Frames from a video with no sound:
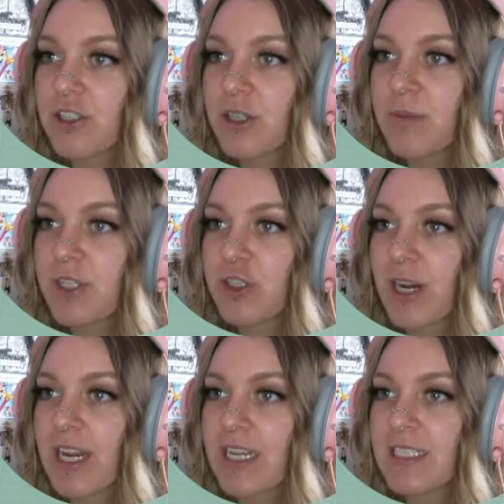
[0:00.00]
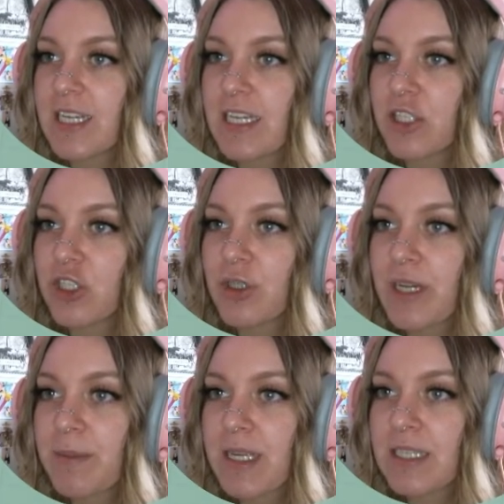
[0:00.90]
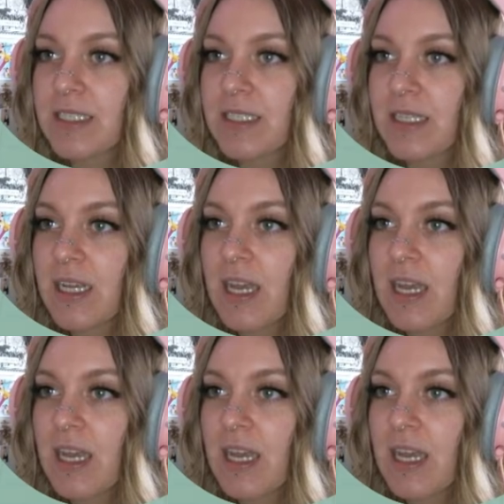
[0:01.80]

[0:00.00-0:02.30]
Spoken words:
should be trained in treatment.